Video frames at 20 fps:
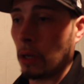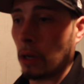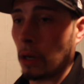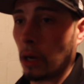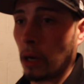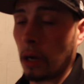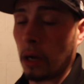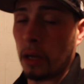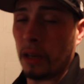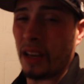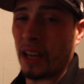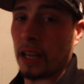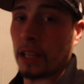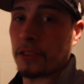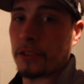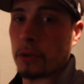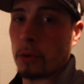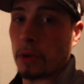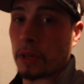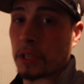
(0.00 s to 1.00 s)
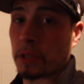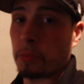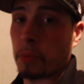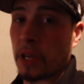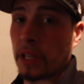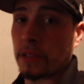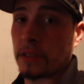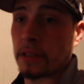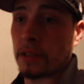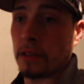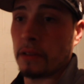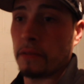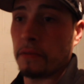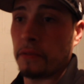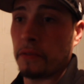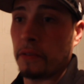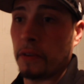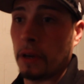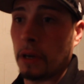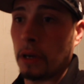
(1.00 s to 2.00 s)
not too
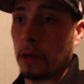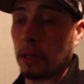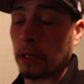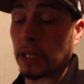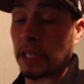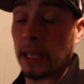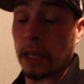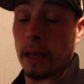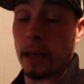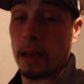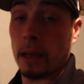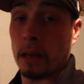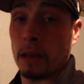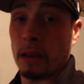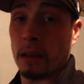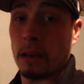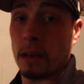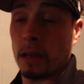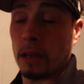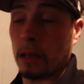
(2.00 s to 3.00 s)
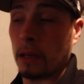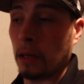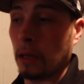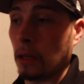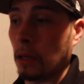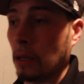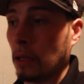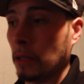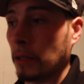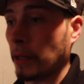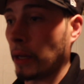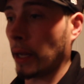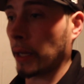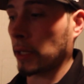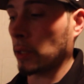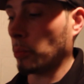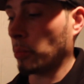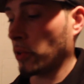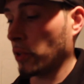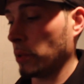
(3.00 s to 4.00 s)
expensive kit that I
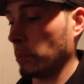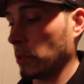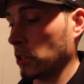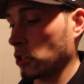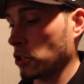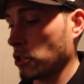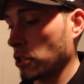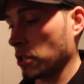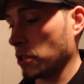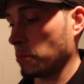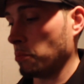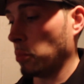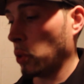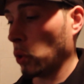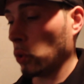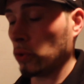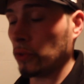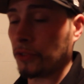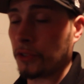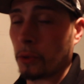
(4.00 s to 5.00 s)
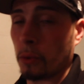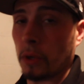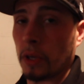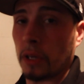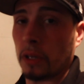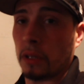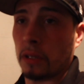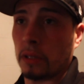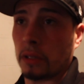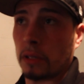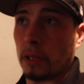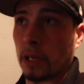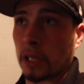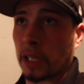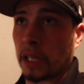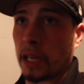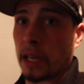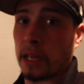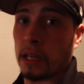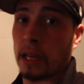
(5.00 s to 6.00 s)
could pretty much just bolt to a
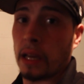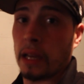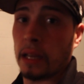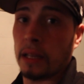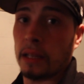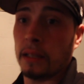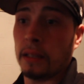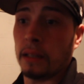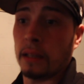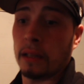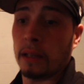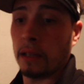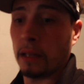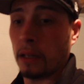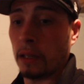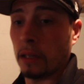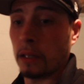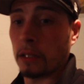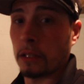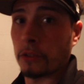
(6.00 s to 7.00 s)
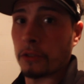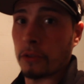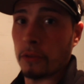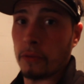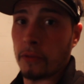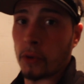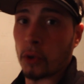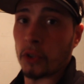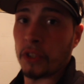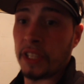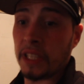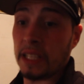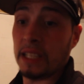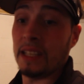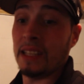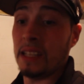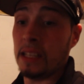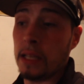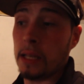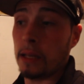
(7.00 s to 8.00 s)
KA
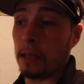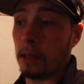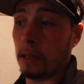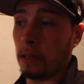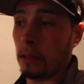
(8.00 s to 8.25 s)
24DE,